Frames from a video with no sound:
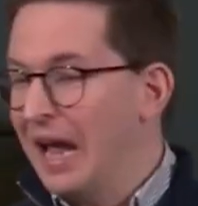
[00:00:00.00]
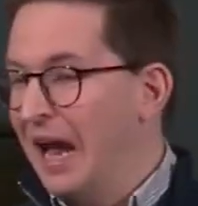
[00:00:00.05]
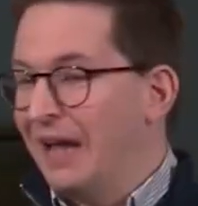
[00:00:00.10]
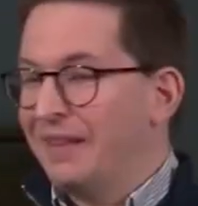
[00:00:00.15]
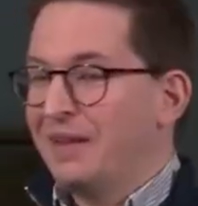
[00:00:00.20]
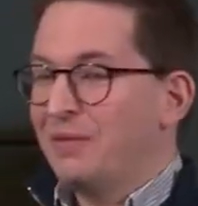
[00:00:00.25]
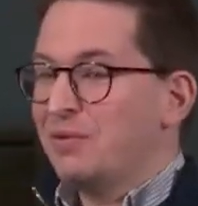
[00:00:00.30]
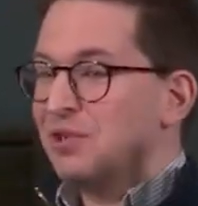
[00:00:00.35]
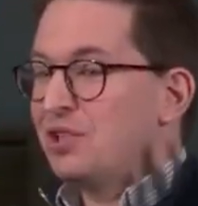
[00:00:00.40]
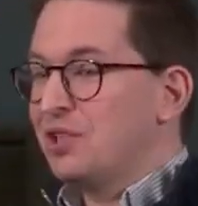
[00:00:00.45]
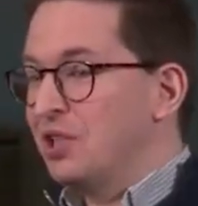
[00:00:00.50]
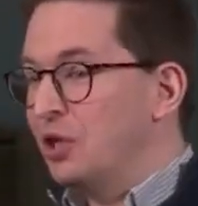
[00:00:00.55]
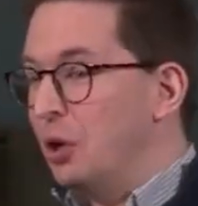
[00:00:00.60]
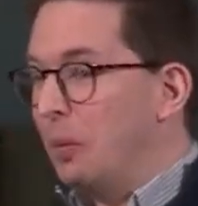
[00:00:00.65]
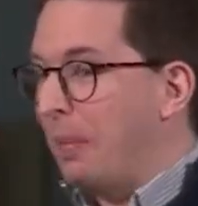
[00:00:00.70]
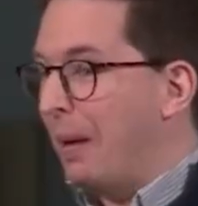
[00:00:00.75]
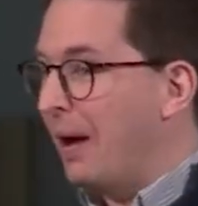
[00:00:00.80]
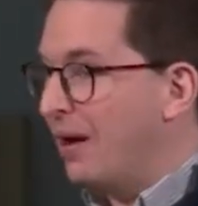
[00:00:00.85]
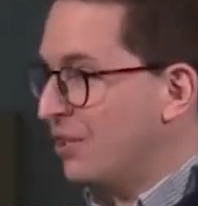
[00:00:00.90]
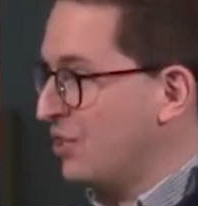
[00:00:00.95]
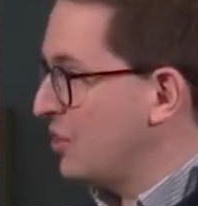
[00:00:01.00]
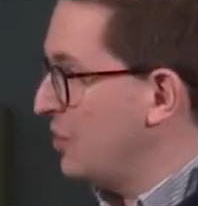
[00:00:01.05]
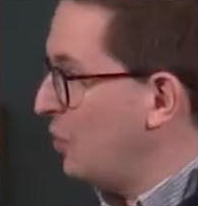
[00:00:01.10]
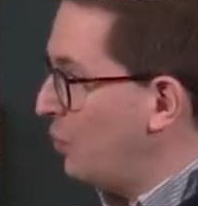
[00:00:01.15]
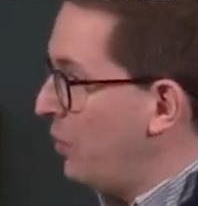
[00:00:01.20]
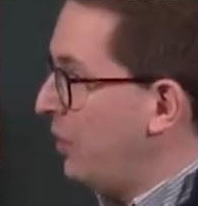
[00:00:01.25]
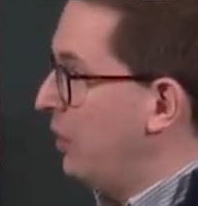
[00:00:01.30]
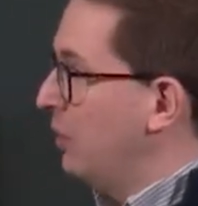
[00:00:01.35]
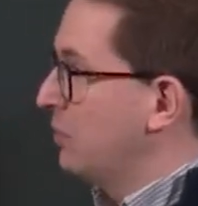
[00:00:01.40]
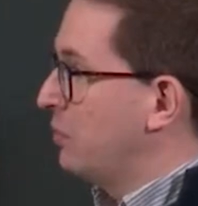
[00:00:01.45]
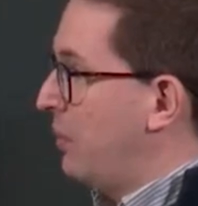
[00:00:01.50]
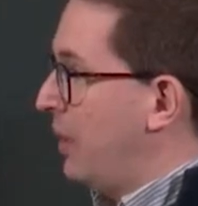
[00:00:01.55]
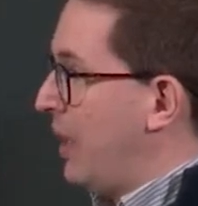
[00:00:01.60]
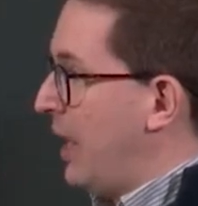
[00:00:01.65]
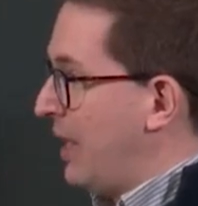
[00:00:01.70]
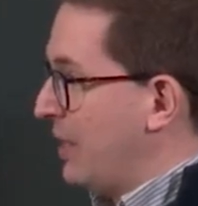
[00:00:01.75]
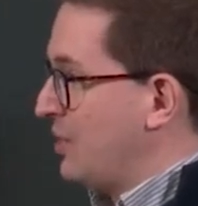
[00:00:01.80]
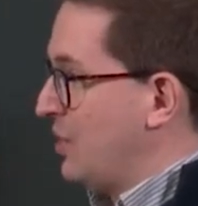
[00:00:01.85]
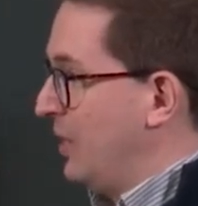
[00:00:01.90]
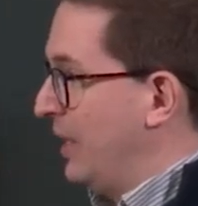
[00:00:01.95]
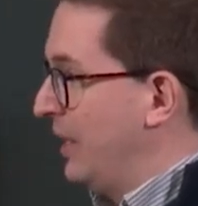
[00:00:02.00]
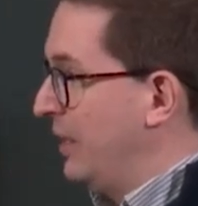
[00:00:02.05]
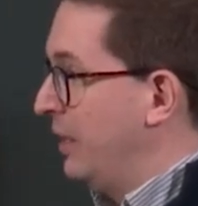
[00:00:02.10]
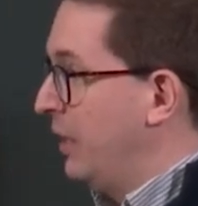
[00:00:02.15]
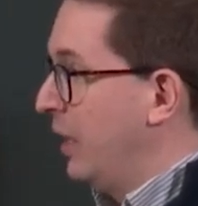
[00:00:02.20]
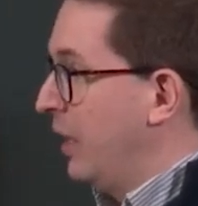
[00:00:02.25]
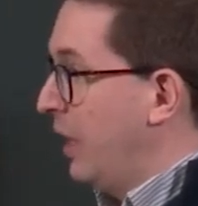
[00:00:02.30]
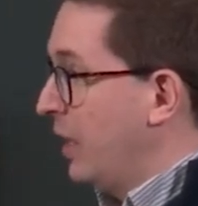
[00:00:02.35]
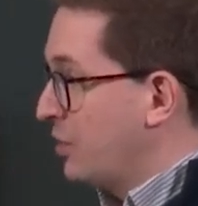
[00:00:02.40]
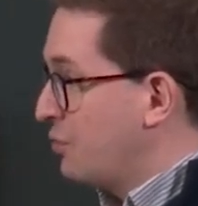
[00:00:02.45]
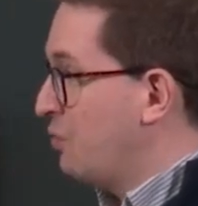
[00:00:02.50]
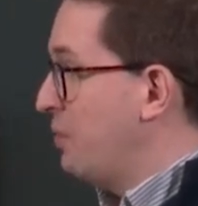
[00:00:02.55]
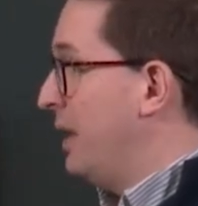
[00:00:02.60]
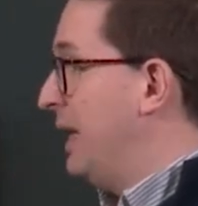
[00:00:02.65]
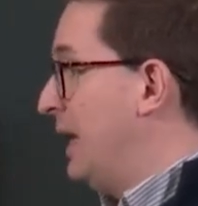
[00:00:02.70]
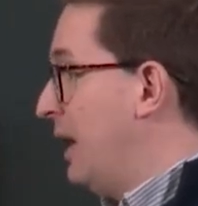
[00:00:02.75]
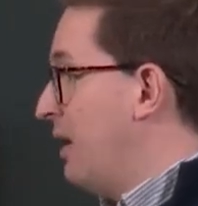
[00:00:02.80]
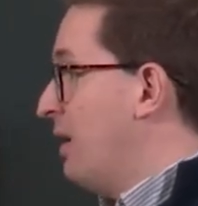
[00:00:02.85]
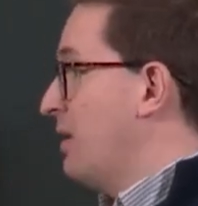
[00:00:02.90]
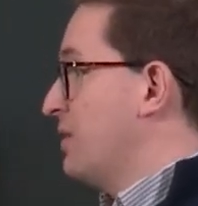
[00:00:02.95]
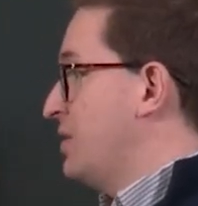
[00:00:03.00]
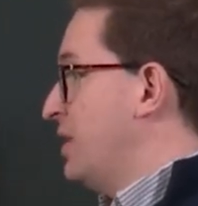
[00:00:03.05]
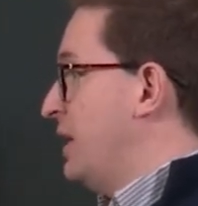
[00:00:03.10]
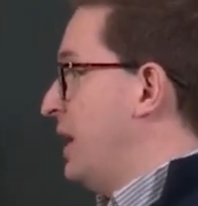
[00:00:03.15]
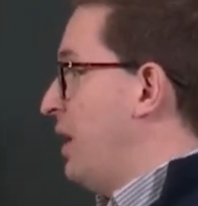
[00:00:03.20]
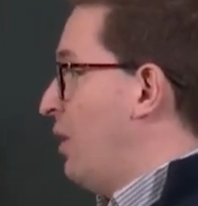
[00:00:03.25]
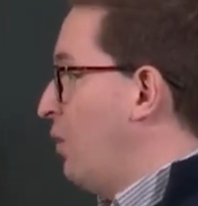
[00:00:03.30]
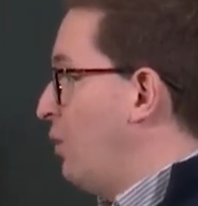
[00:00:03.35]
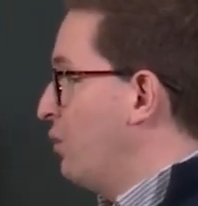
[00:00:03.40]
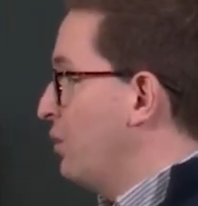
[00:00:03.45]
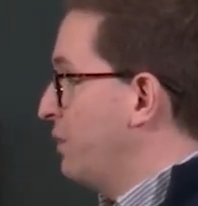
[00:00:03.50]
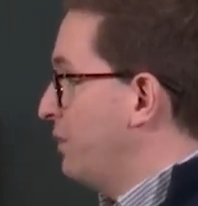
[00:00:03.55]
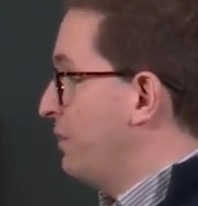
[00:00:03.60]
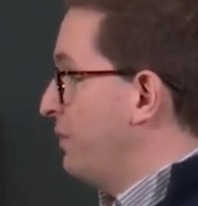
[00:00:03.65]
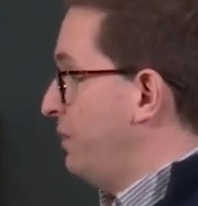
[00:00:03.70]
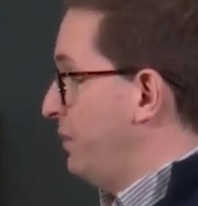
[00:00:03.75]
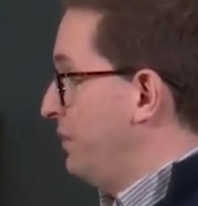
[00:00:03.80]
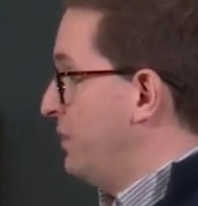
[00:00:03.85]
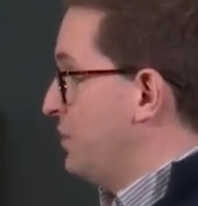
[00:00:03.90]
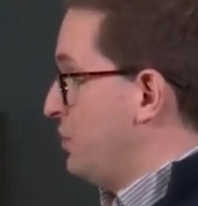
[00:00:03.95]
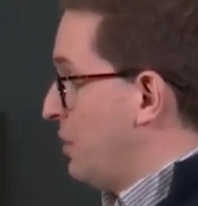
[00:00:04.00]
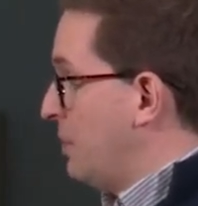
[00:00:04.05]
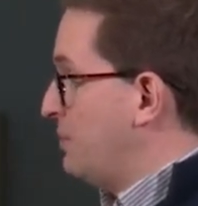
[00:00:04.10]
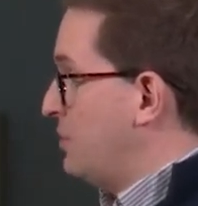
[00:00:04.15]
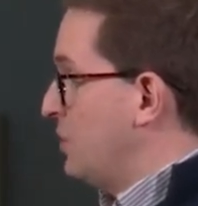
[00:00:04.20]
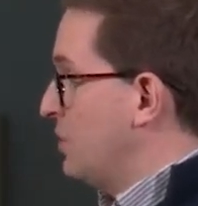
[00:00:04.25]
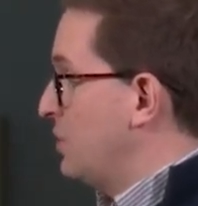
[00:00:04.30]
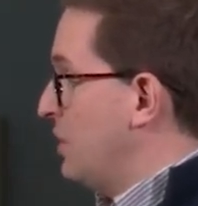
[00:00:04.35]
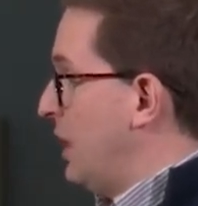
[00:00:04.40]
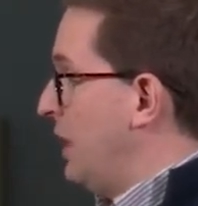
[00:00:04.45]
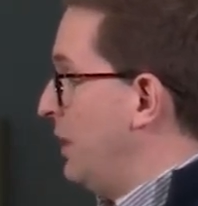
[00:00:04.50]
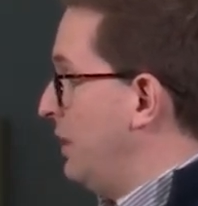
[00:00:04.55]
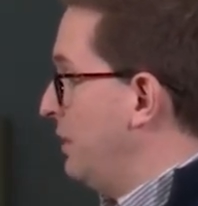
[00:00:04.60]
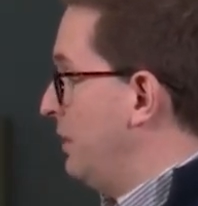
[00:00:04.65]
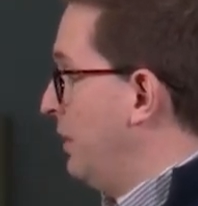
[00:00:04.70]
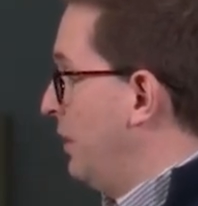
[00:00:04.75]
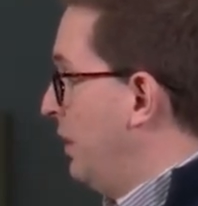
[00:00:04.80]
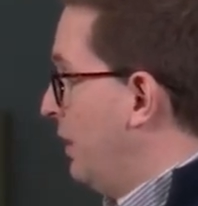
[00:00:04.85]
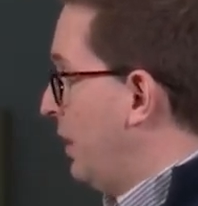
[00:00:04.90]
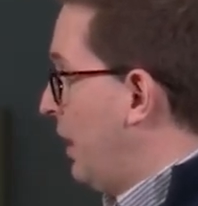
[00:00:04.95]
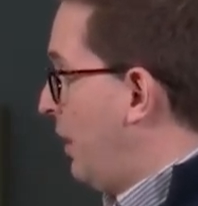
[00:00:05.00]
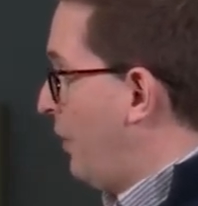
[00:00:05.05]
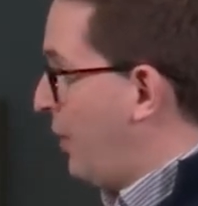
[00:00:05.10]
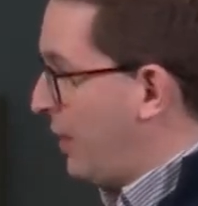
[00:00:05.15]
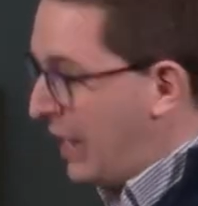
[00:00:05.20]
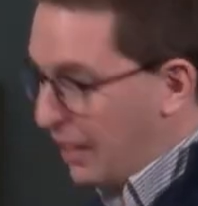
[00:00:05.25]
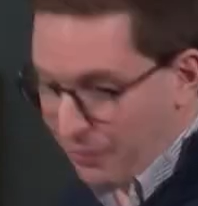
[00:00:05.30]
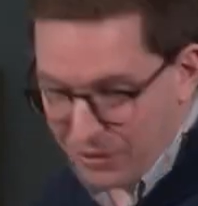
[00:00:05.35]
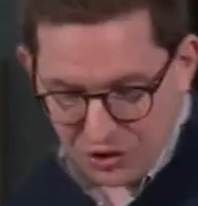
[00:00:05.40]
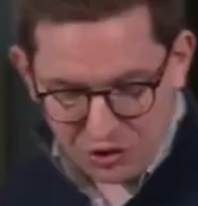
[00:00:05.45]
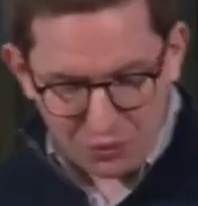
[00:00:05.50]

And there are still parts of the world where actually it's really hard to get hold of the scriptures in our own language.